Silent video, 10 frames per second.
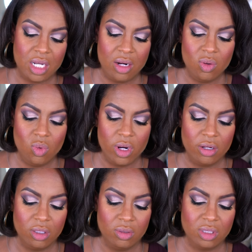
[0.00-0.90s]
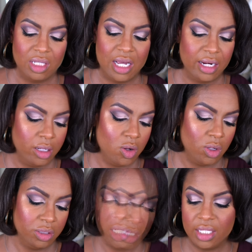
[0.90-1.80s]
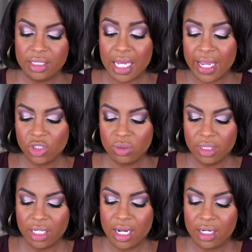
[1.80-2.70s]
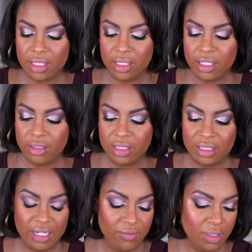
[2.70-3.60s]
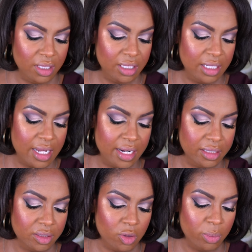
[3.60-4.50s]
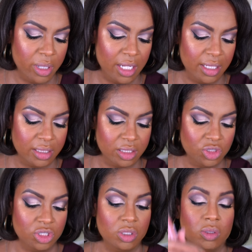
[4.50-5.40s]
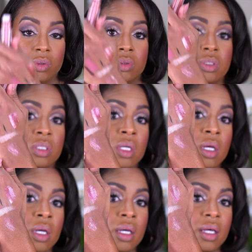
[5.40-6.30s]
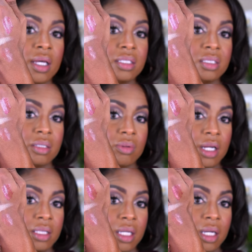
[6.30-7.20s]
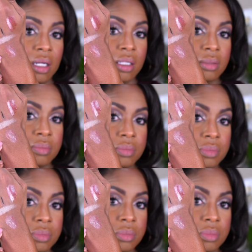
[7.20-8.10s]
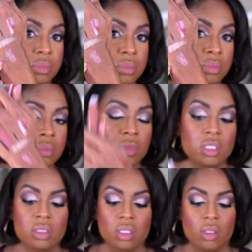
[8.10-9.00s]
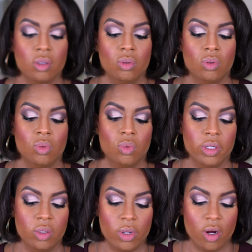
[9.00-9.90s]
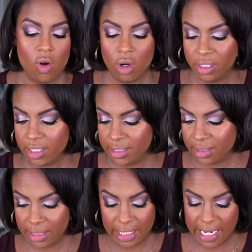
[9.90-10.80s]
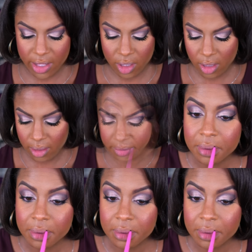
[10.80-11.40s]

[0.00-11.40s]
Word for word: I don't wear those a lot at all. It's actually kind of clear. It is definitely not as opaque as it shows. That's it right there. So we're gonna wear all of these together.